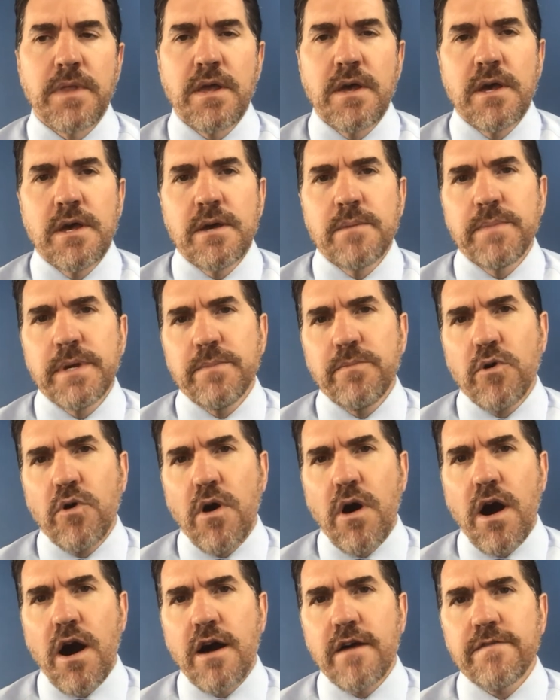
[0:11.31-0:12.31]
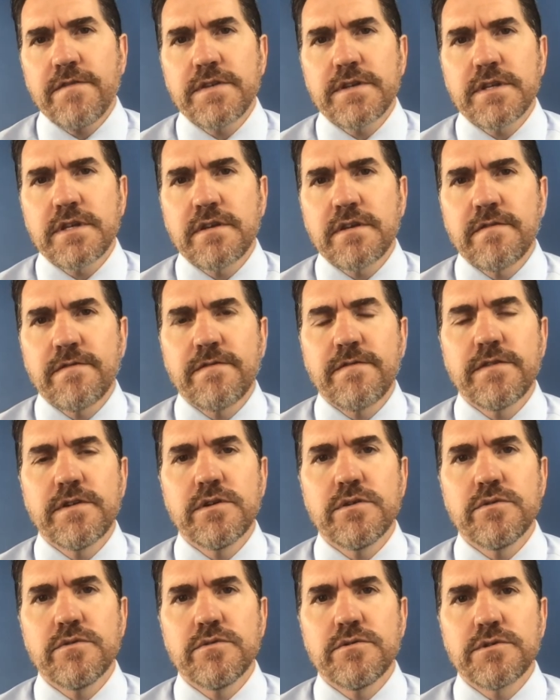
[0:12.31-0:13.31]
People often
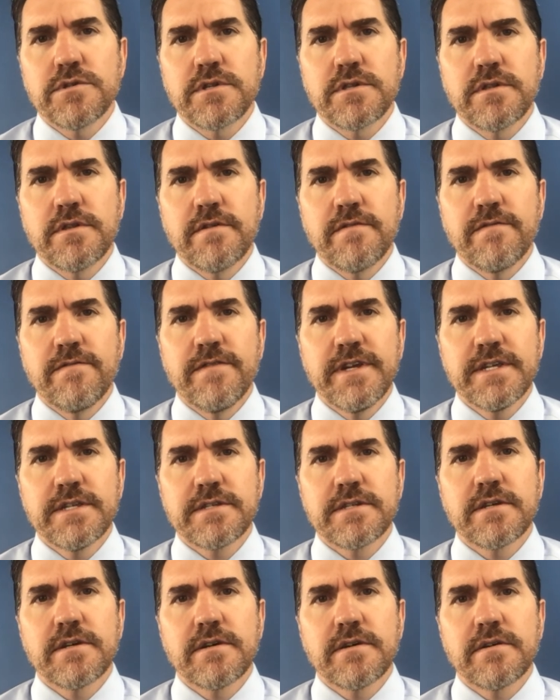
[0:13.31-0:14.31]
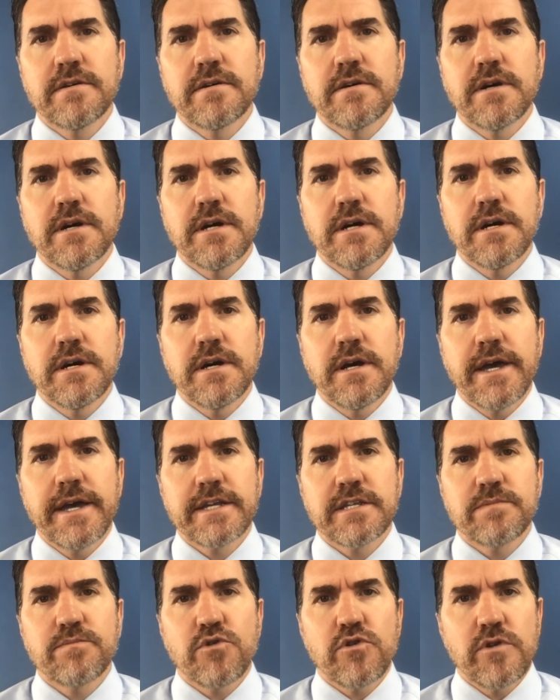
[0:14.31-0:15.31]
confuse the visa
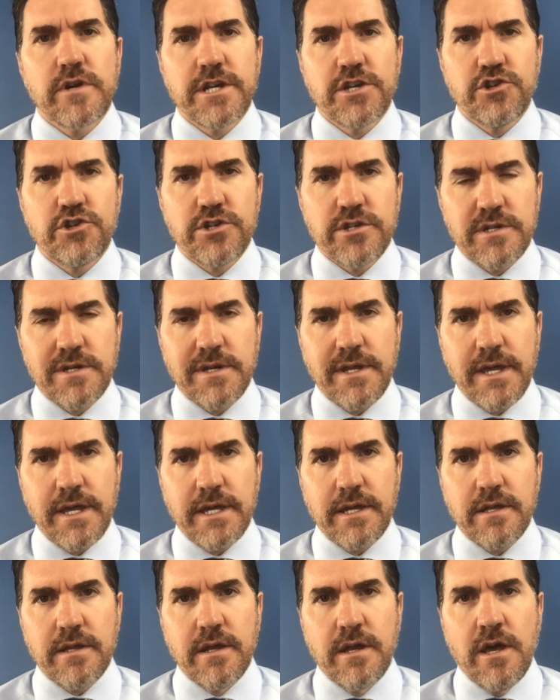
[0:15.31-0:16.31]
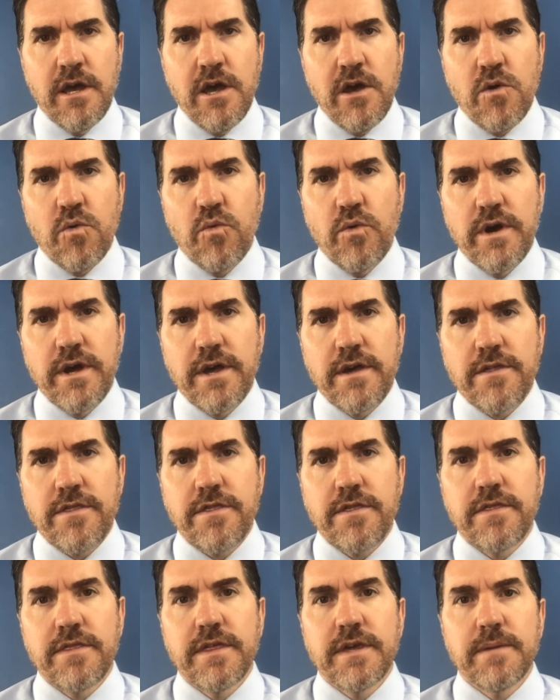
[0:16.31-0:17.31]
expiration date with
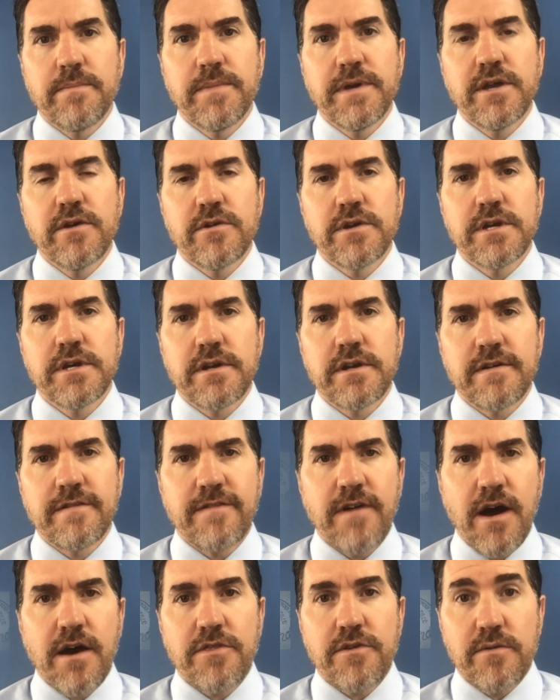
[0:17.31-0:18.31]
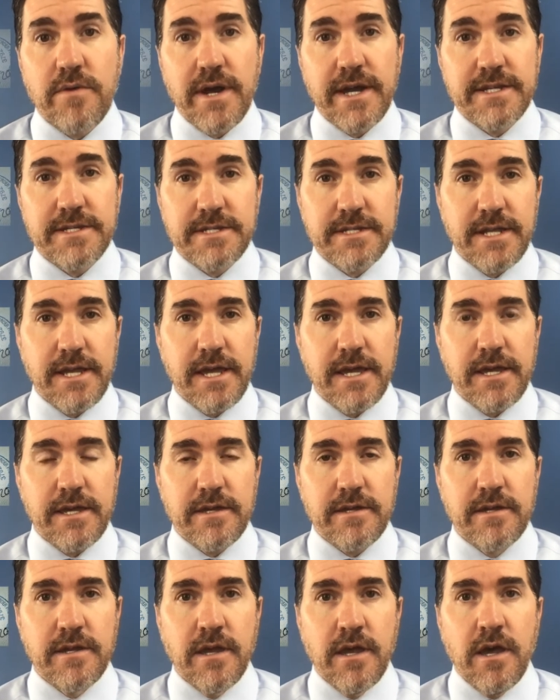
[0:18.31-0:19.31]
the period of authorized stay
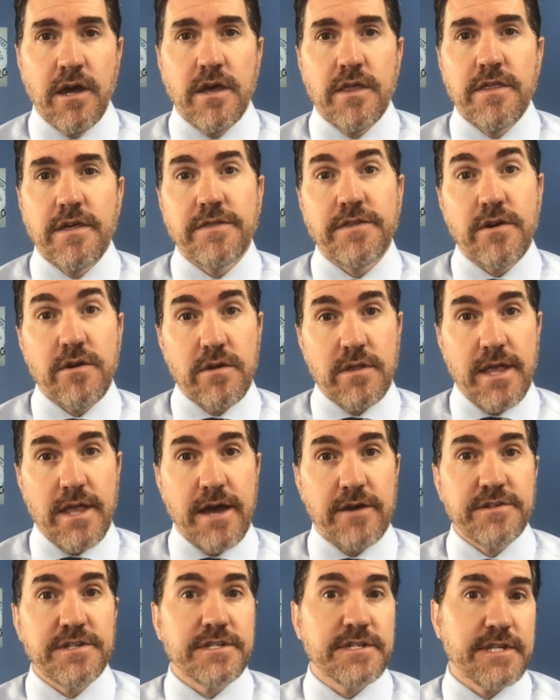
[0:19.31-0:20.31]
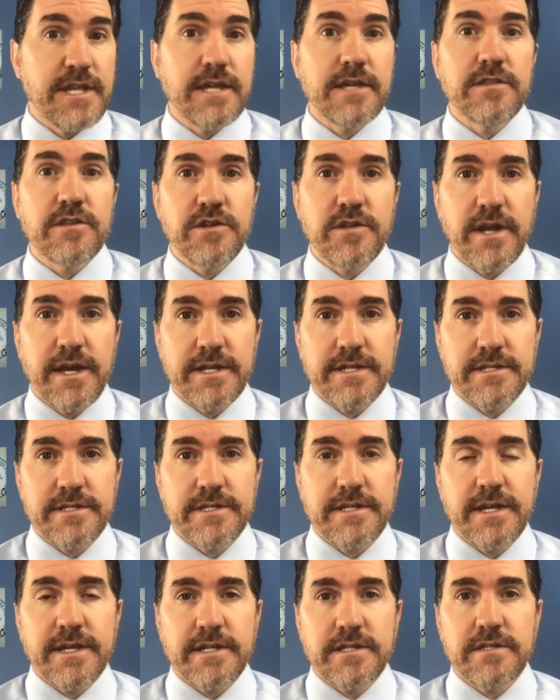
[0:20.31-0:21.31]
that they're allowed to stay in the United
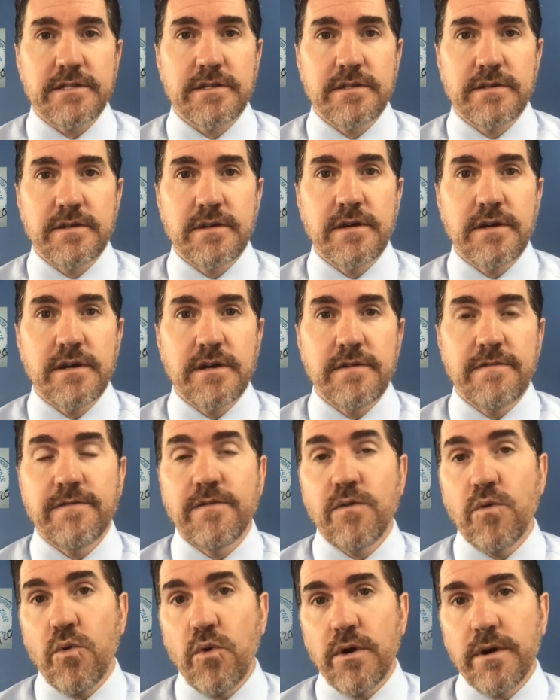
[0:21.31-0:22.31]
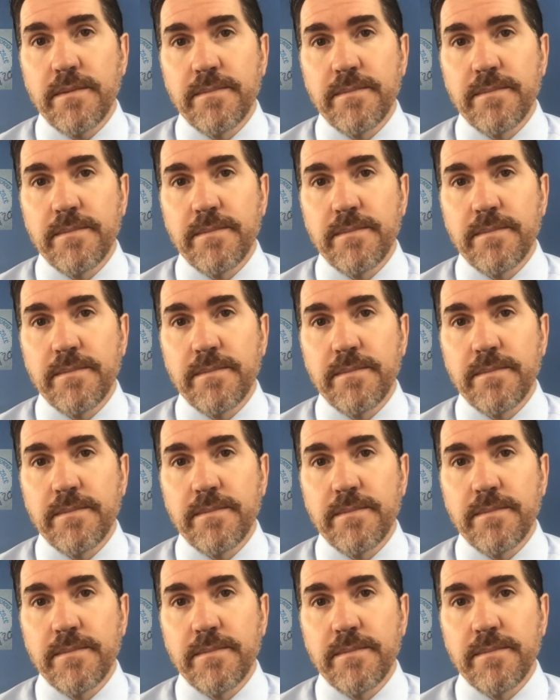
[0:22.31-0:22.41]
States for.